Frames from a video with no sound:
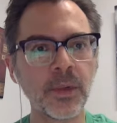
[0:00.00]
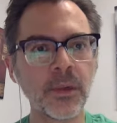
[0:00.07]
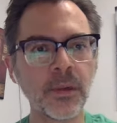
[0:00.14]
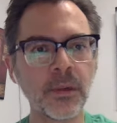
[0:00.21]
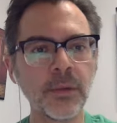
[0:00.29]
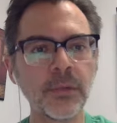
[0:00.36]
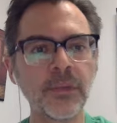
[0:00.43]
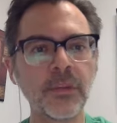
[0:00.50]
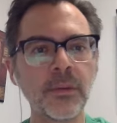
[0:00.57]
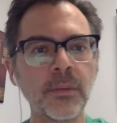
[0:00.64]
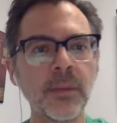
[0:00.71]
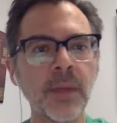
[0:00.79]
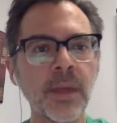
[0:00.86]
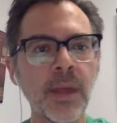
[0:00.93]
YouTube
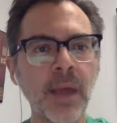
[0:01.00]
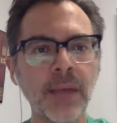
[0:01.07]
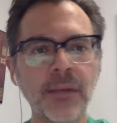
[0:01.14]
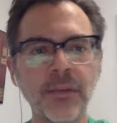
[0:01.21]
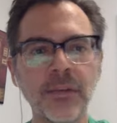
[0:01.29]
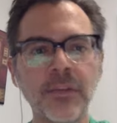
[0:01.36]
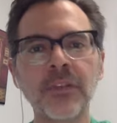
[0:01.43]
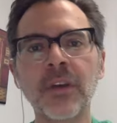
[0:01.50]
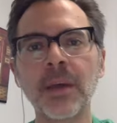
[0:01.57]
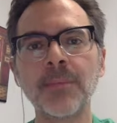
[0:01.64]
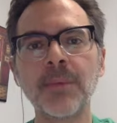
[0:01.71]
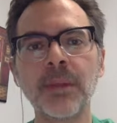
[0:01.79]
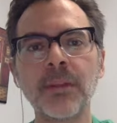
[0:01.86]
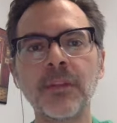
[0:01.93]
and you just type
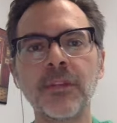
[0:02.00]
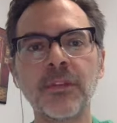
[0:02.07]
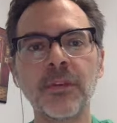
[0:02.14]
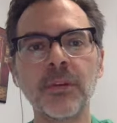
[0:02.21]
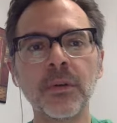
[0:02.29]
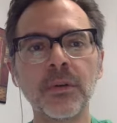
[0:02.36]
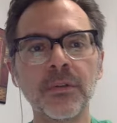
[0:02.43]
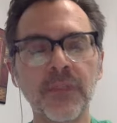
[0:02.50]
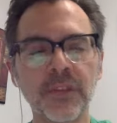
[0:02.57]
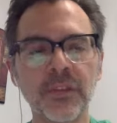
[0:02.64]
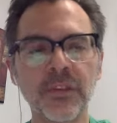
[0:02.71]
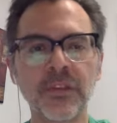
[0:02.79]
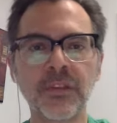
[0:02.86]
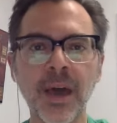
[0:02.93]
in Tutor Vista
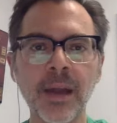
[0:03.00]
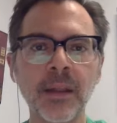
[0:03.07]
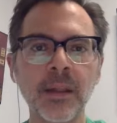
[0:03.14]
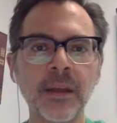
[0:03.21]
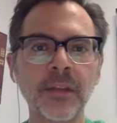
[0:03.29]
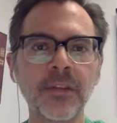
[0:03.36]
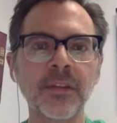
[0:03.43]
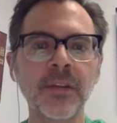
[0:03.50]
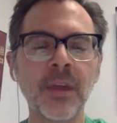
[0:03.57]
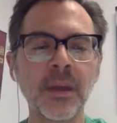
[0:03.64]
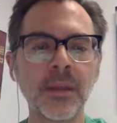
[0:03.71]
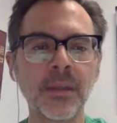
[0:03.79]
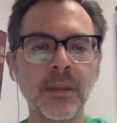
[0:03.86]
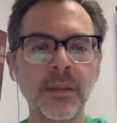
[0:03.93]
Satellites,
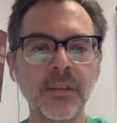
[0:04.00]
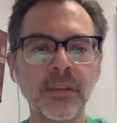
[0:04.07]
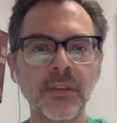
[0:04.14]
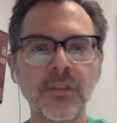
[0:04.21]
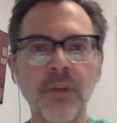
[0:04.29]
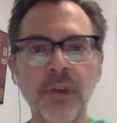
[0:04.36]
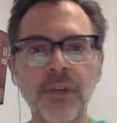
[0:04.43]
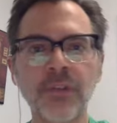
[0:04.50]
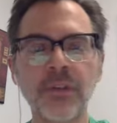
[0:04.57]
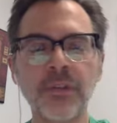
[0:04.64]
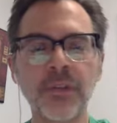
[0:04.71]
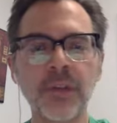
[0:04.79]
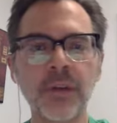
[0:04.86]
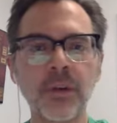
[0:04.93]
this instructional
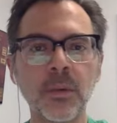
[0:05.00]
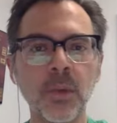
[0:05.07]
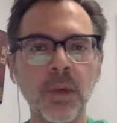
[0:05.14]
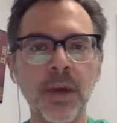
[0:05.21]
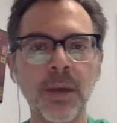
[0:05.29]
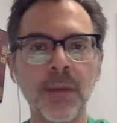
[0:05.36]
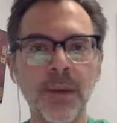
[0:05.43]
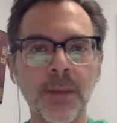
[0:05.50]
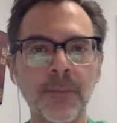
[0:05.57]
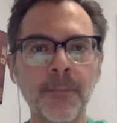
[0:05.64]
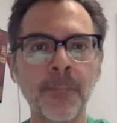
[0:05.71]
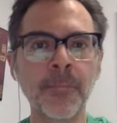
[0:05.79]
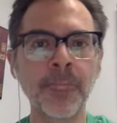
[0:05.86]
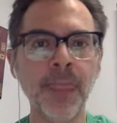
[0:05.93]
video will come up,
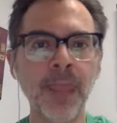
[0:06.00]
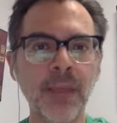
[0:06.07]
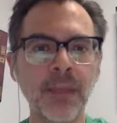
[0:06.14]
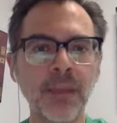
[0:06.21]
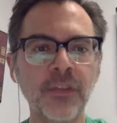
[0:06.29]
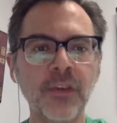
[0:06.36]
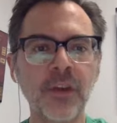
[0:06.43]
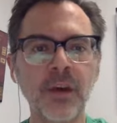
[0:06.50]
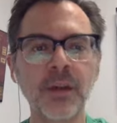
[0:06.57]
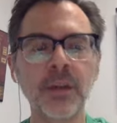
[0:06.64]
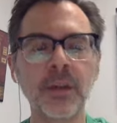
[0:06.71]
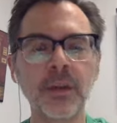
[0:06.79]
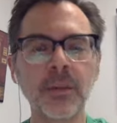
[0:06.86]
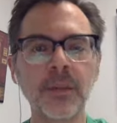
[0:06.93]
and they talk a
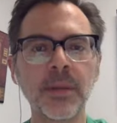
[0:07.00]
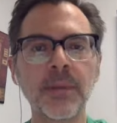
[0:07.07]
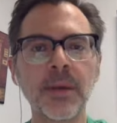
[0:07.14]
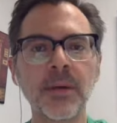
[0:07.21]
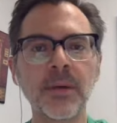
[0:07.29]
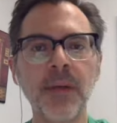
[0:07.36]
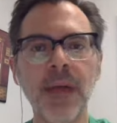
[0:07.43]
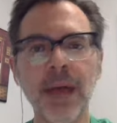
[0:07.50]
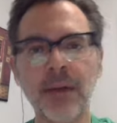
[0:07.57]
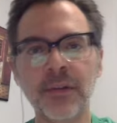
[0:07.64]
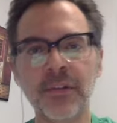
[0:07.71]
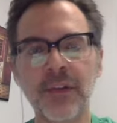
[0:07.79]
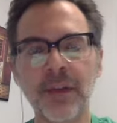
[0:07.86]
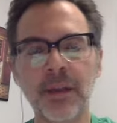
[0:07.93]
little bit about how
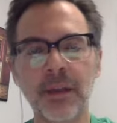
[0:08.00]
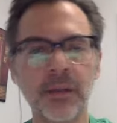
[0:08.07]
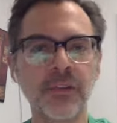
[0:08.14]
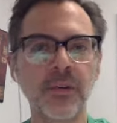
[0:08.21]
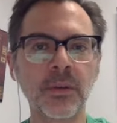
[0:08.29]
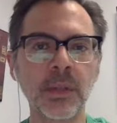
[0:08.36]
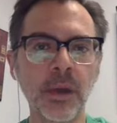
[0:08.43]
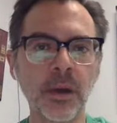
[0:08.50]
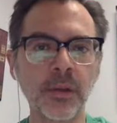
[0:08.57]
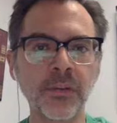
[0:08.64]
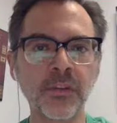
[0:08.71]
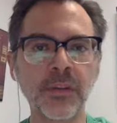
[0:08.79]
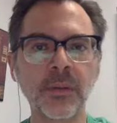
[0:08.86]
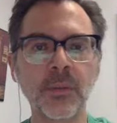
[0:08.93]
satellites are launched
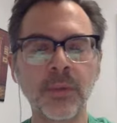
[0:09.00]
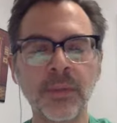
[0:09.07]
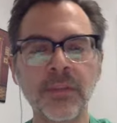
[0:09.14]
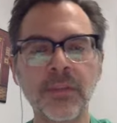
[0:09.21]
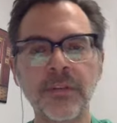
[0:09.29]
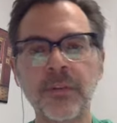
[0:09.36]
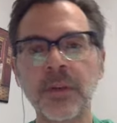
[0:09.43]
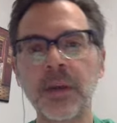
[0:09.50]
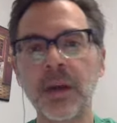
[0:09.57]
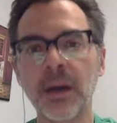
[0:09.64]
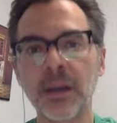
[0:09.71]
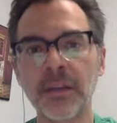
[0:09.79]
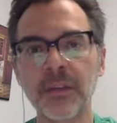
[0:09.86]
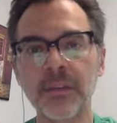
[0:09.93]
and what the different
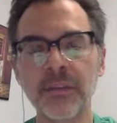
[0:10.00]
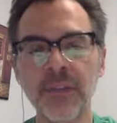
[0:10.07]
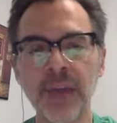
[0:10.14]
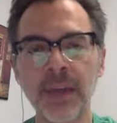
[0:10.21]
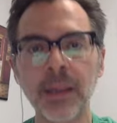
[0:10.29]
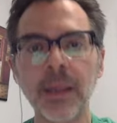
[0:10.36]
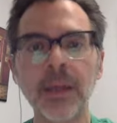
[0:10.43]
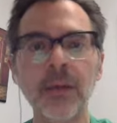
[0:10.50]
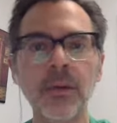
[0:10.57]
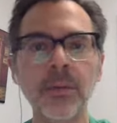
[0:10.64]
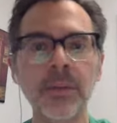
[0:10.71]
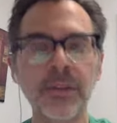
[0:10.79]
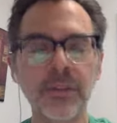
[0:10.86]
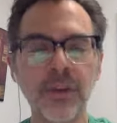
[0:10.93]
kinds of satellite
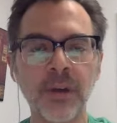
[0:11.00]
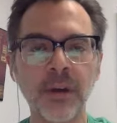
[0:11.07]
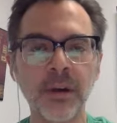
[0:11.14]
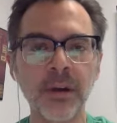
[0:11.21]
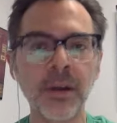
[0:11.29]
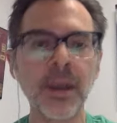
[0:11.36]
orbits are.